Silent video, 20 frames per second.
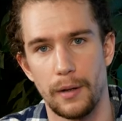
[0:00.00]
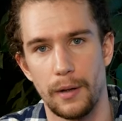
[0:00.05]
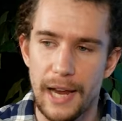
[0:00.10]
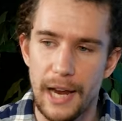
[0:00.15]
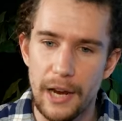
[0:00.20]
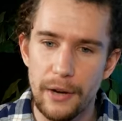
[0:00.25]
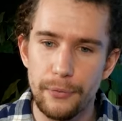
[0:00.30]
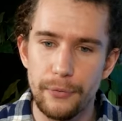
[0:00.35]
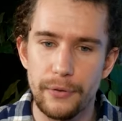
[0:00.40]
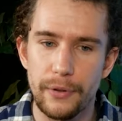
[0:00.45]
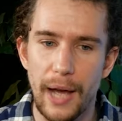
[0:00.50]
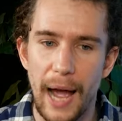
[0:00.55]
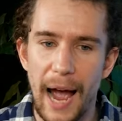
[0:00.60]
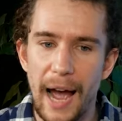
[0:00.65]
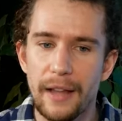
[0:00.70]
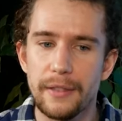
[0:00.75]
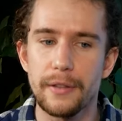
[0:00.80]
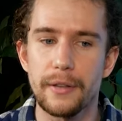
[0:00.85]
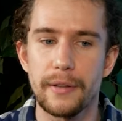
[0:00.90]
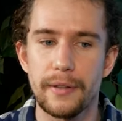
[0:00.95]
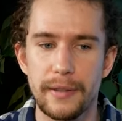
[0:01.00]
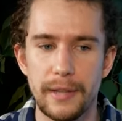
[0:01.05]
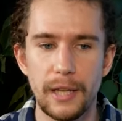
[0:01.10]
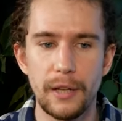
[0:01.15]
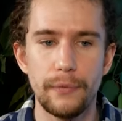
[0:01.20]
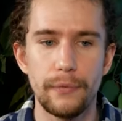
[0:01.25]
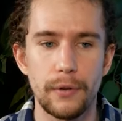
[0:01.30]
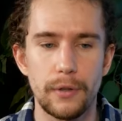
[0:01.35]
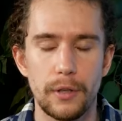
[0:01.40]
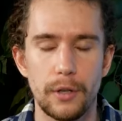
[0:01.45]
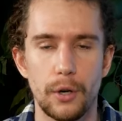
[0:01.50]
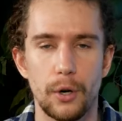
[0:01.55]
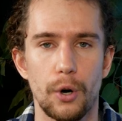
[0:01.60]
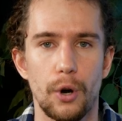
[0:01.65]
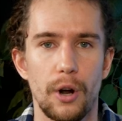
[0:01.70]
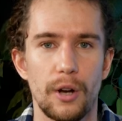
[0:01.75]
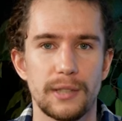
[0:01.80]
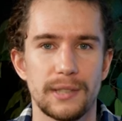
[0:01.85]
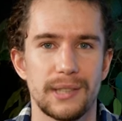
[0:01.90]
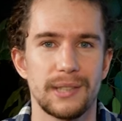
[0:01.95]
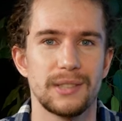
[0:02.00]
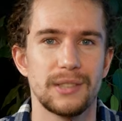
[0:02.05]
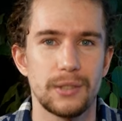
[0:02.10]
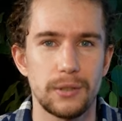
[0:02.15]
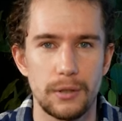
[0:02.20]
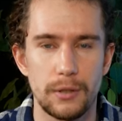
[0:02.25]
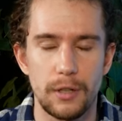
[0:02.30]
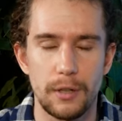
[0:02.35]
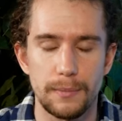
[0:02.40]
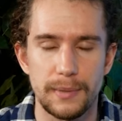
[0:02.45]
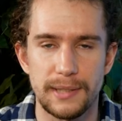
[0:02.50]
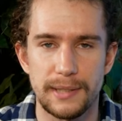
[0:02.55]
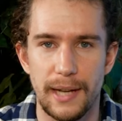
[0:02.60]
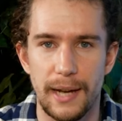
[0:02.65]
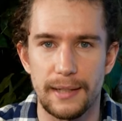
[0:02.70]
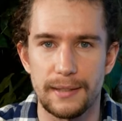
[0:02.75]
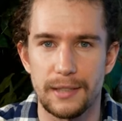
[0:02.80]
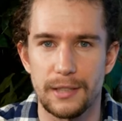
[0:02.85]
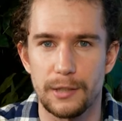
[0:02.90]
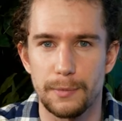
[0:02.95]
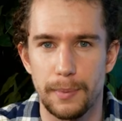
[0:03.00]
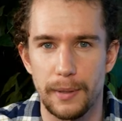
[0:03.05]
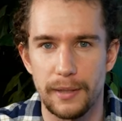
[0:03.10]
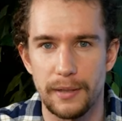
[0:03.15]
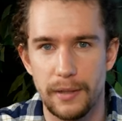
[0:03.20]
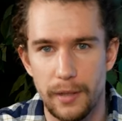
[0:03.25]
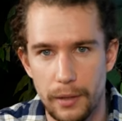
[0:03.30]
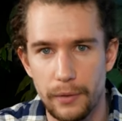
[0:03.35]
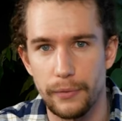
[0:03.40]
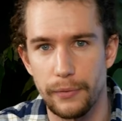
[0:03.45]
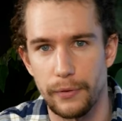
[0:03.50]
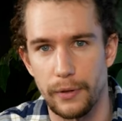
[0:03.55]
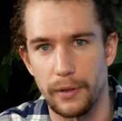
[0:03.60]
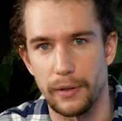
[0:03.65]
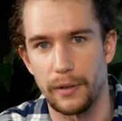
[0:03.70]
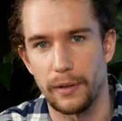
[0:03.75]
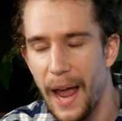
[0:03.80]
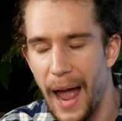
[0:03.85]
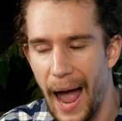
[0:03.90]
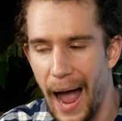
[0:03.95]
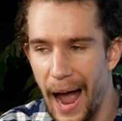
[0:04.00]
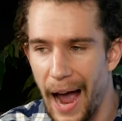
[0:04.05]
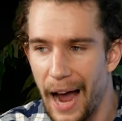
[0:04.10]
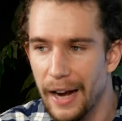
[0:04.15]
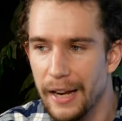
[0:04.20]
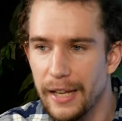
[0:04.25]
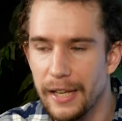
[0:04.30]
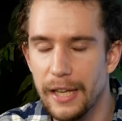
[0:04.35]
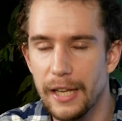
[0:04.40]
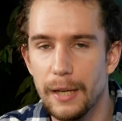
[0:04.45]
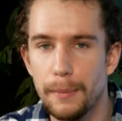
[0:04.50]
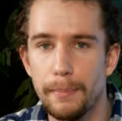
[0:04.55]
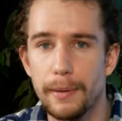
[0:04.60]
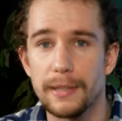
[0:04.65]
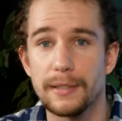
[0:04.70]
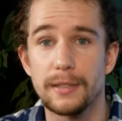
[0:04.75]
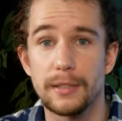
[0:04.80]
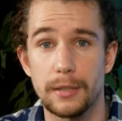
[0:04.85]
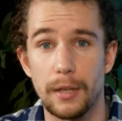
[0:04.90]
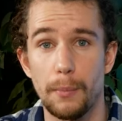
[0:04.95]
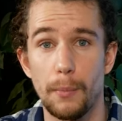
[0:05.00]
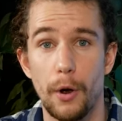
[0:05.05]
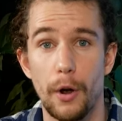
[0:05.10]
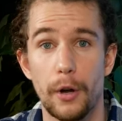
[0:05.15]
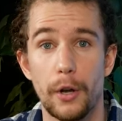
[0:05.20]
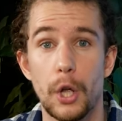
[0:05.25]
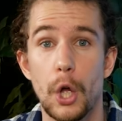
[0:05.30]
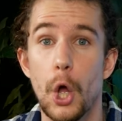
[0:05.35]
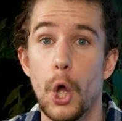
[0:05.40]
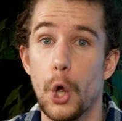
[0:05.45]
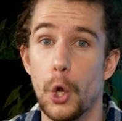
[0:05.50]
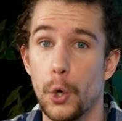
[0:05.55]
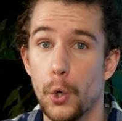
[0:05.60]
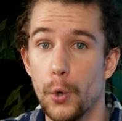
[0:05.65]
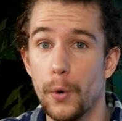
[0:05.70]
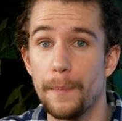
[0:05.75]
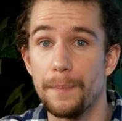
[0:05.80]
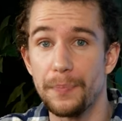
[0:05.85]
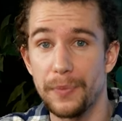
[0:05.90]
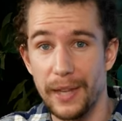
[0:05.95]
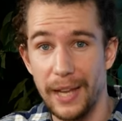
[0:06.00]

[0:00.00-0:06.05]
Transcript: If had the thief on the cross's circumstances been different, had he been someone who